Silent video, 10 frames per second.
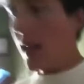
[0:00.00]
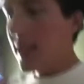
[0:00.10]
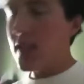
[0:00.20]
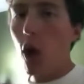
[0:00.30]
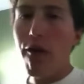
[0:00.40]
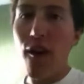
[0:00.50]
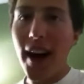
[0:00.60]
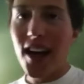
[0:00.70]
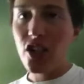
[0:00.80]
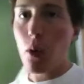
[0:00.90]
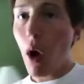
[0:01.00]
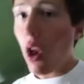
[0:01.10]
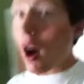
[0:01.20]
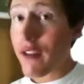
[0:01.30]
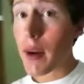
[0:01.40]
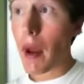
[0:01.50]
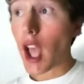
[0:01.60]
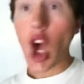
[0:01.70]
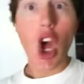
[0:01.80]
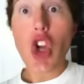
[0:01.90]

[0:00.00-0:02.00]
so financially well off and I'm like,